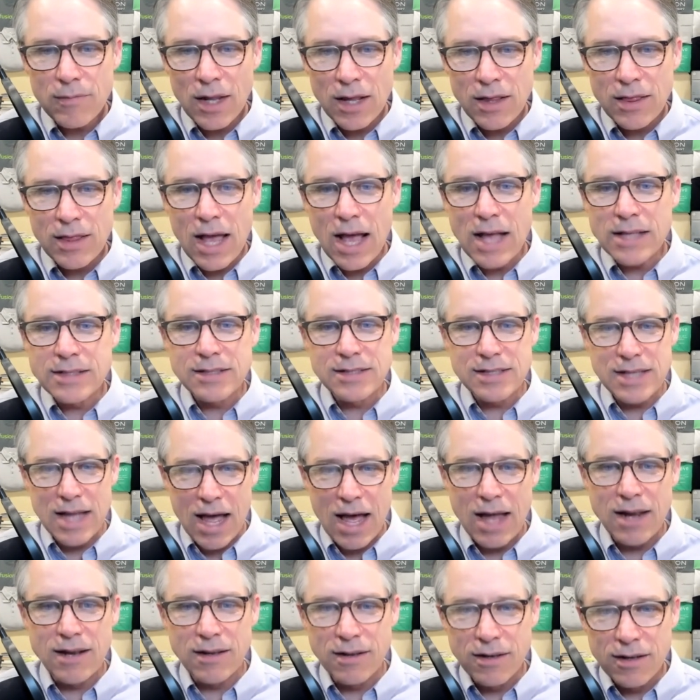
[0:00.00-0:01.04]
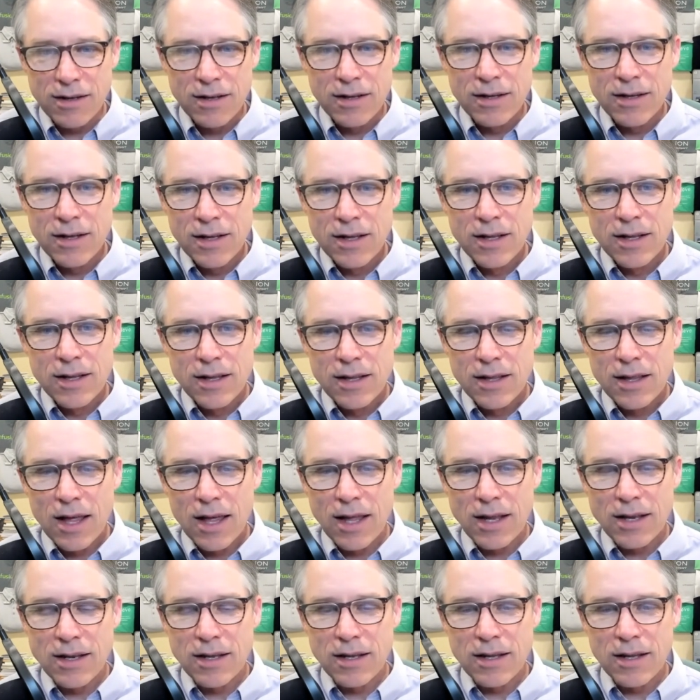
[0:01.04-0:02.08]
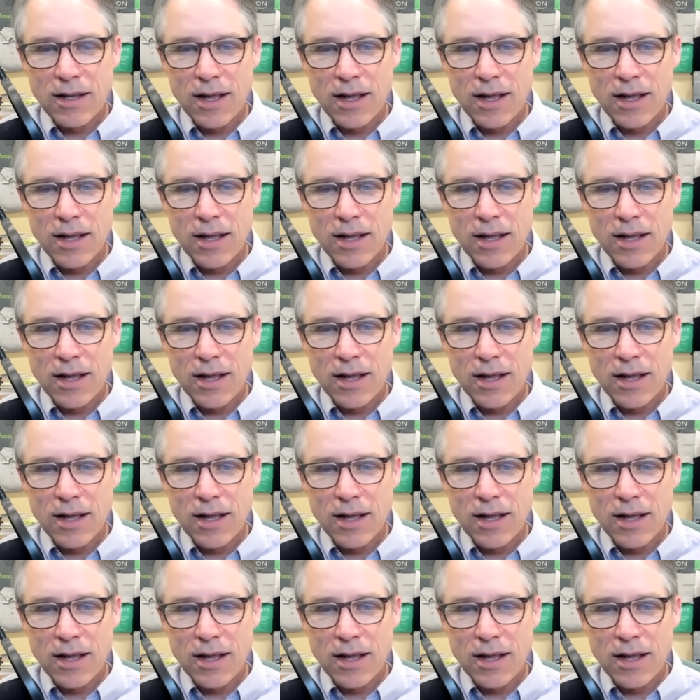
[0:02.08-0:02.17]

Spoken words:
That's sad. And